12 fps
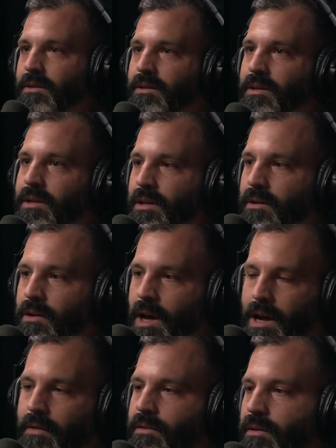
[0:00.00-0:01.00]
Yep. You know, you
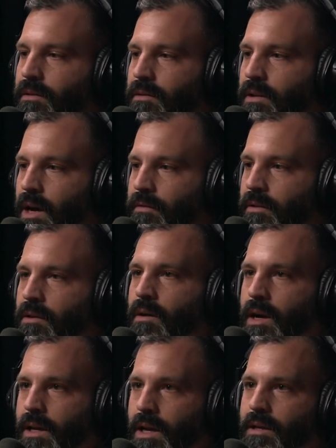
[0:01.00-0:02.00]
have to you have to know
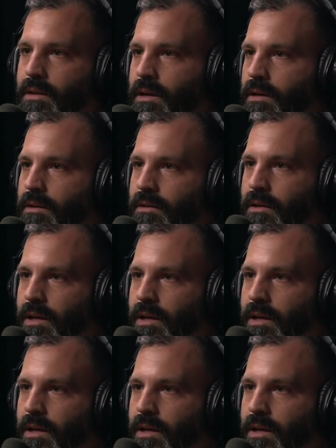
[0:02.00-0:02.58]
how to get there.